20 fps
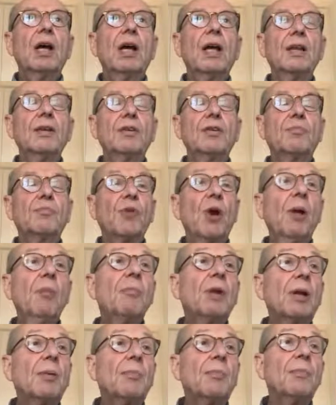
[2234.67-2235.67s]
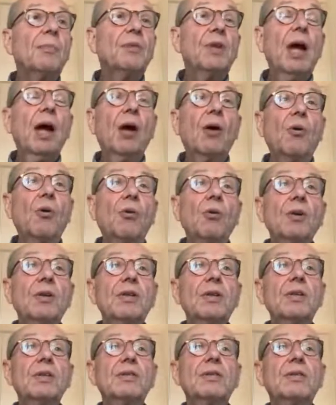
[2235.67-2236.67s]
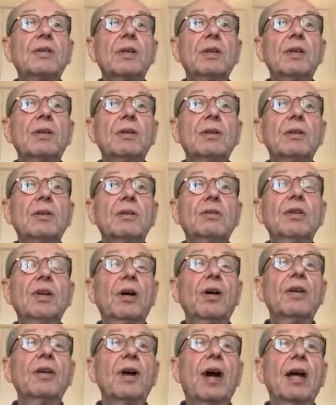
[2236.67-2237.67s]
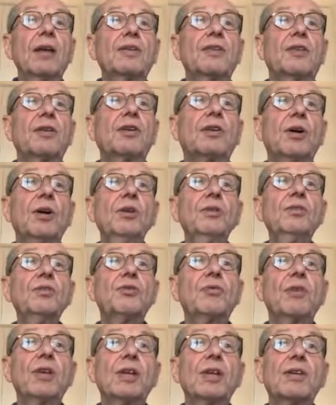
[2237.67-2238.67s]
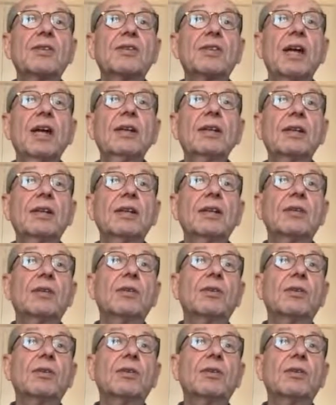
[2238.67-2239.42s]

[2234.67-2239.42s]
And the problem now is, at the contrary, exactly the